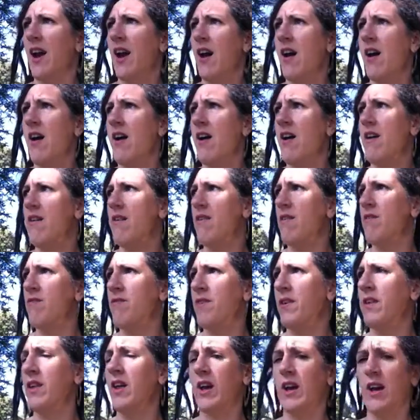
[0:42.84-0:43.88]
I
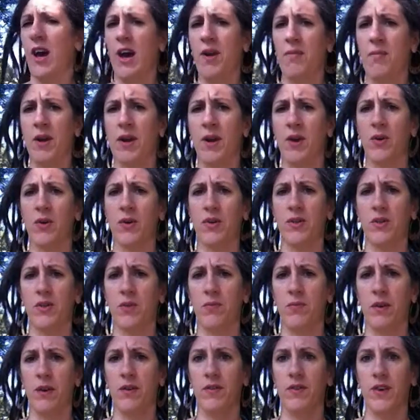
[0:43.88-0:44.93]
feel like I've been going
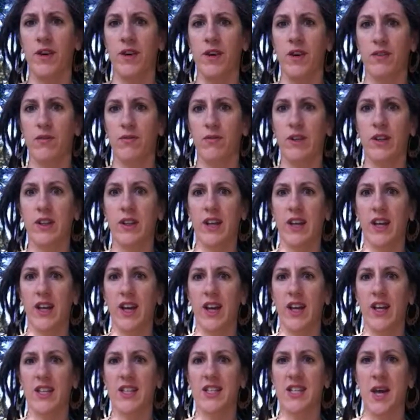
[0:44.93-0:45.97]
through a bit of a
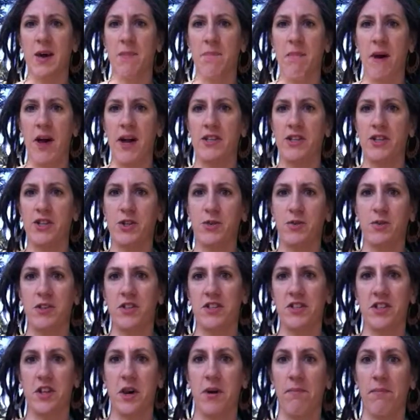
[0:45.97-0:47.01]
really
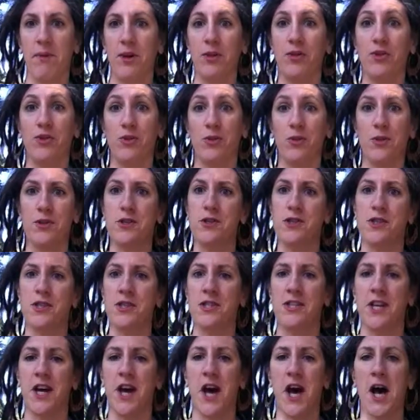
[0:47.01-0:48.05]
tempestuous,
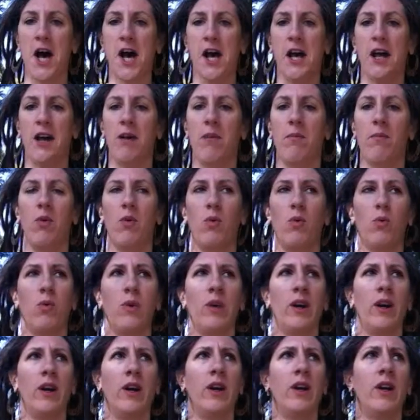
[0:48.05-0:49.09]
tumultuous time
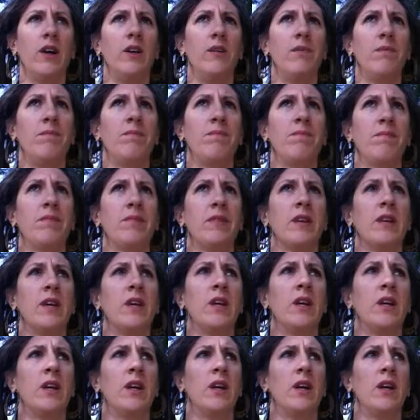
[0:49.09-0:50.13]
where
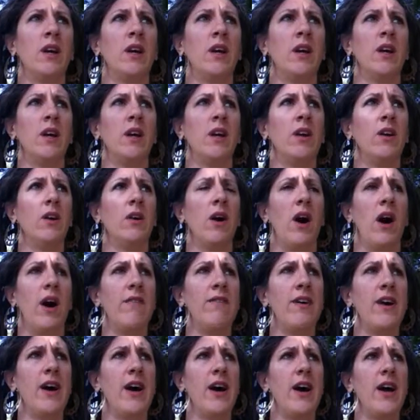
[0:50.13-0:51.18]

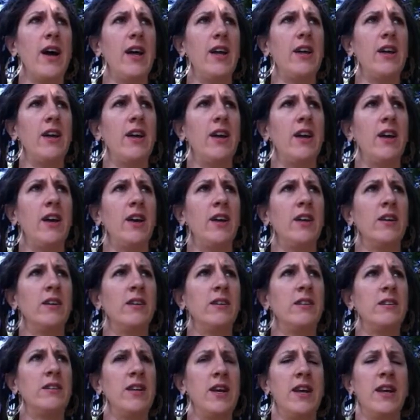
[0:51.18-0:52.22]
I've had
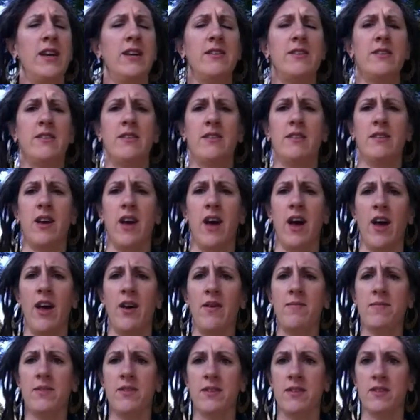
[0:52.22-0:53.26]
days and
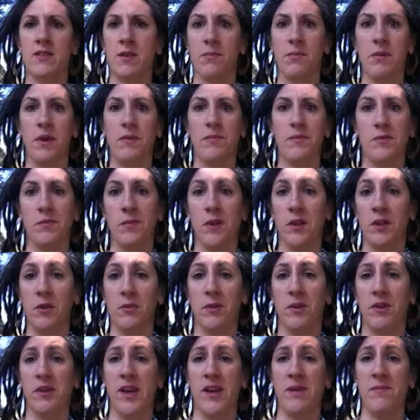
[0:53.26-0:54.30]
times, and sometimes
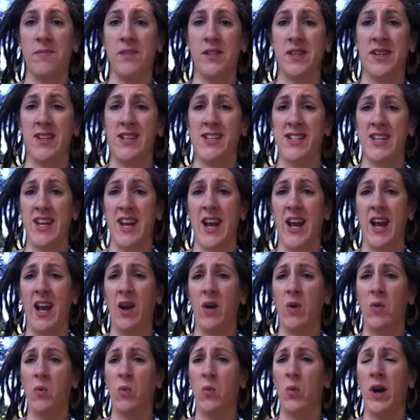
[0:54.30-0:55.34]
multiple times in a
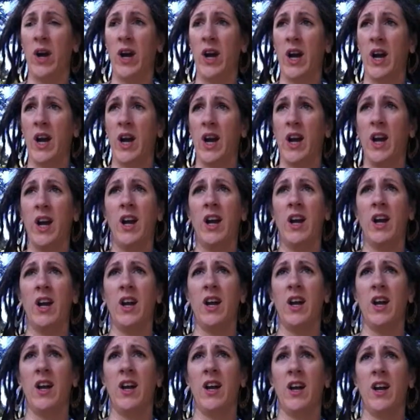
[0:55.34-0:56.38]
day, where
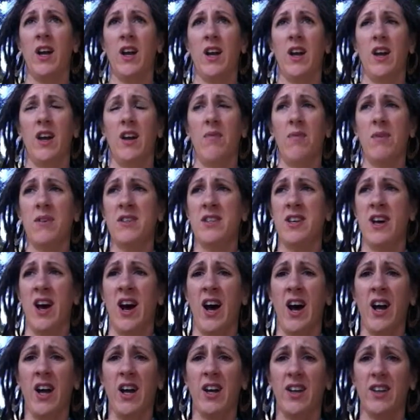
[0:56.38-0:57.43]
I've been
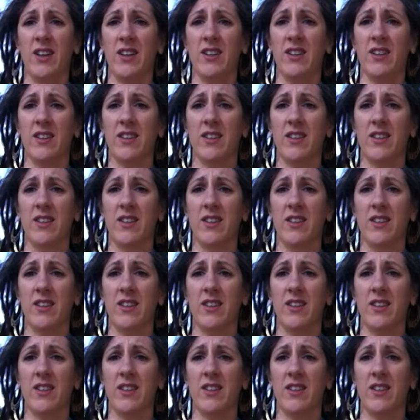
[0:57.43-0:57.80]
tired,